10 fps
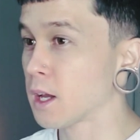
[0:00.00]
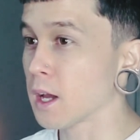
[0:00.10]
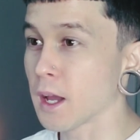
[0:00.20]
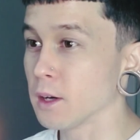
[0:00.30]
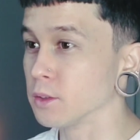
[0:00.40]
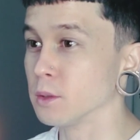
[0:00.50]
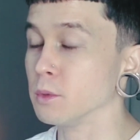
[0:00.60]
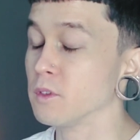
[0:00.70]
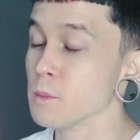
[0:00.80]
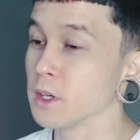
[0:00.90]
how to
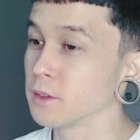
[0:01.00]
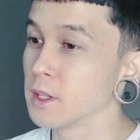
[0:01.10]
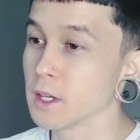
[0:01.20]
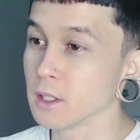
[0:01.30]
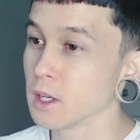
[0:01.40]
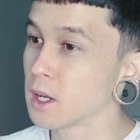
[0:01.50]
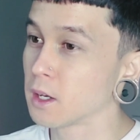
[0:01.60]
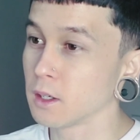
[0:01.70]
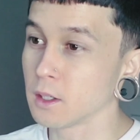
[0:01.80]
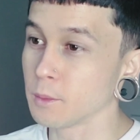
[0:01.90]
move about that.
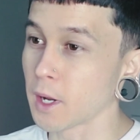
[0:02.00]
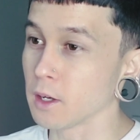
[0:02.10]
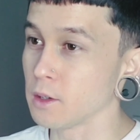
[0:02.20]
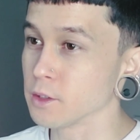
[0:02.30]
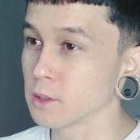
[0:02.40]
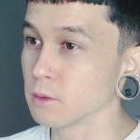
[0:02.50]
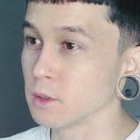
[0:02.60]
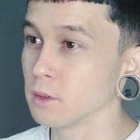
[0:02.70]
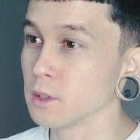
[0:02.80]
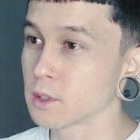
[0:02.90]
I also
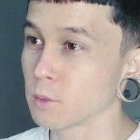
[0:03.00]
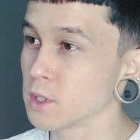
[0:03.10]
noticed,